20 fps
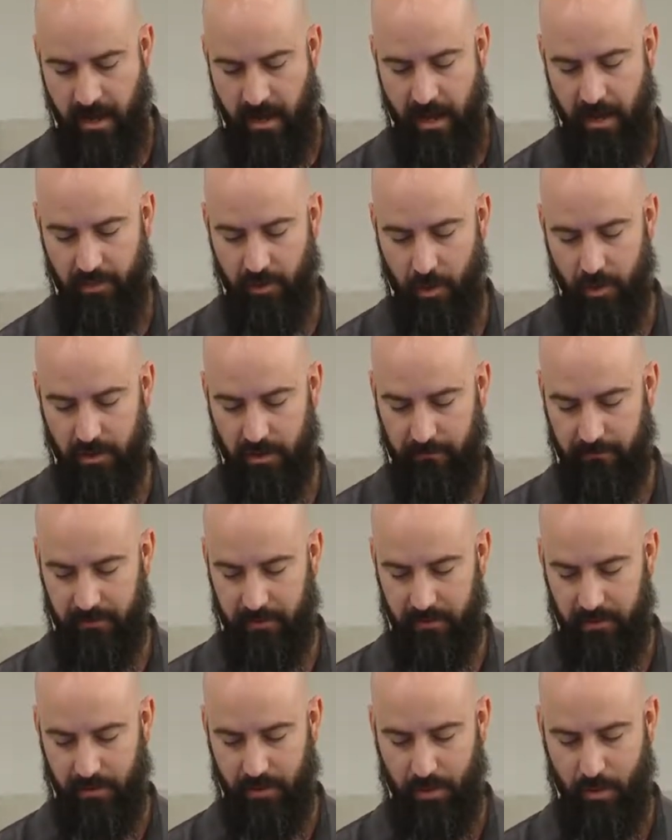And those of
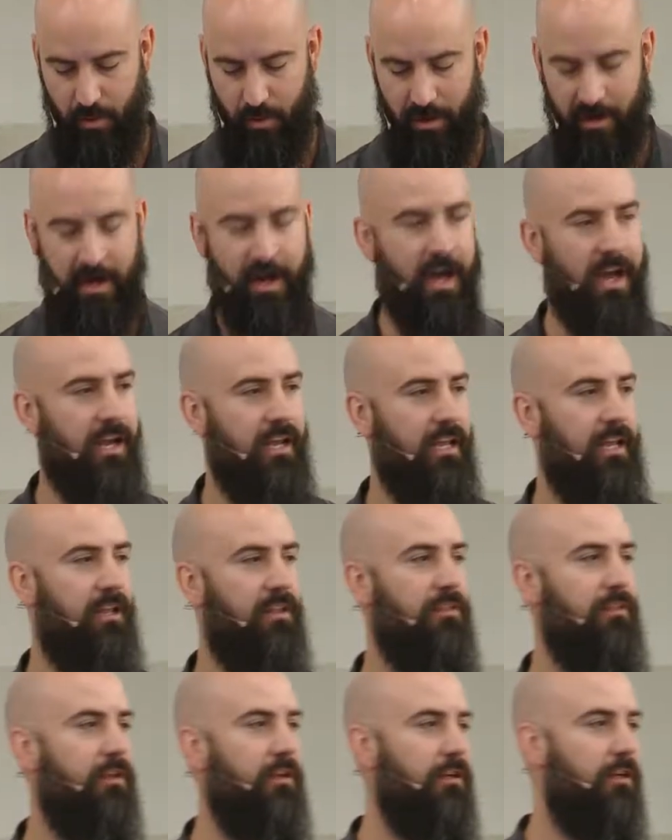us who are not
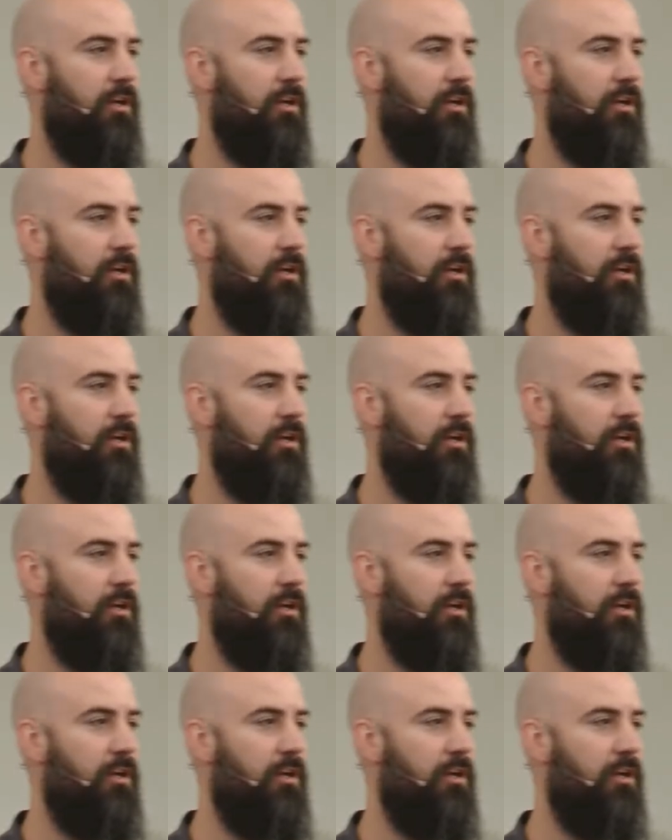in the